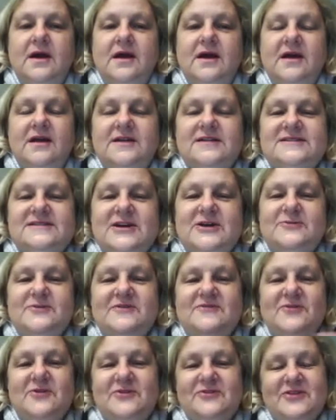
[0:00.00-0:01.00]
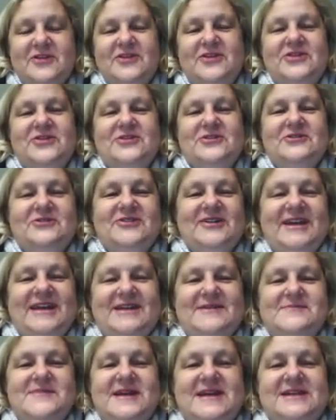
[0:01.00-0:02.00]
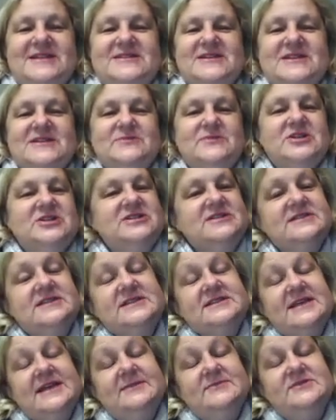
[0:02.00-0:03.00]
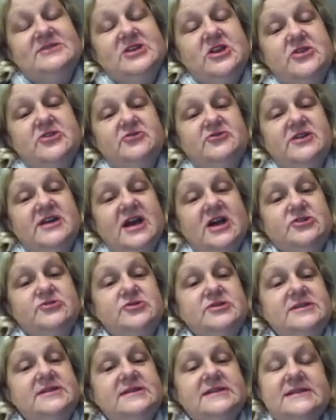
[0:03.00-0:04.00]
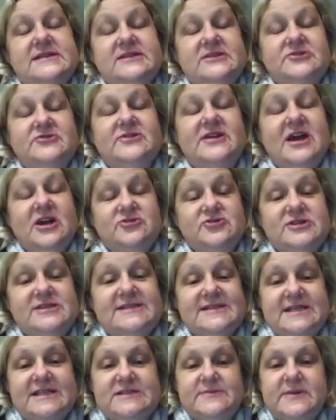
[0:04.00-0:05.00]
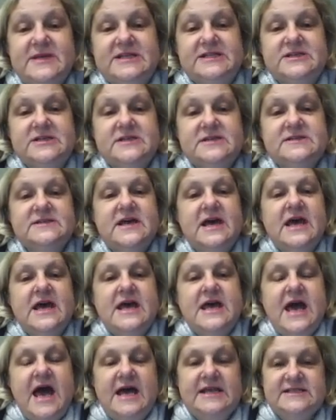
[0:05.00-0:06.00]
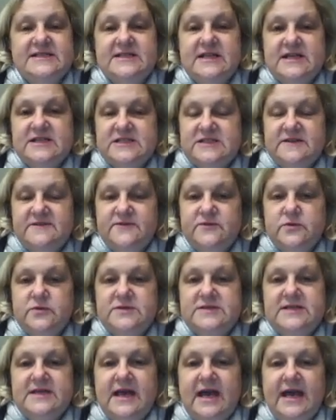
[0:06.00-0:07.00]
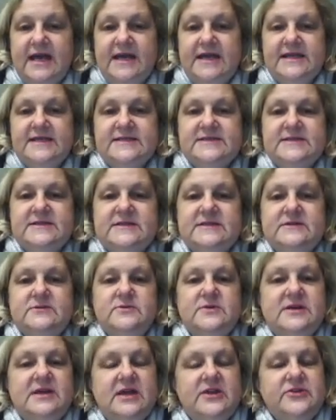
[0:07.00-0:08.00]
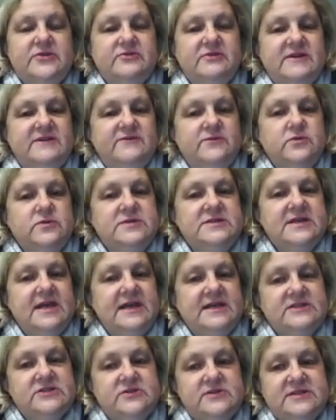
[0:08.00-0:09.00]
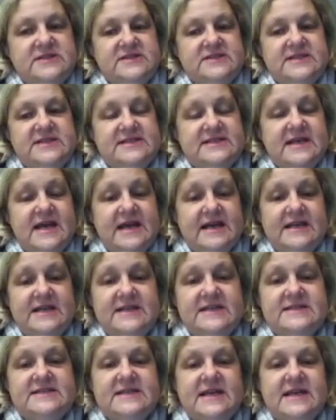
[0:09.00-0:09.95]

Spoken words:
So we've got the 3 meters, which is the same as 300 centimeters. Adding that to the 48, we get 348. So this is exactly the same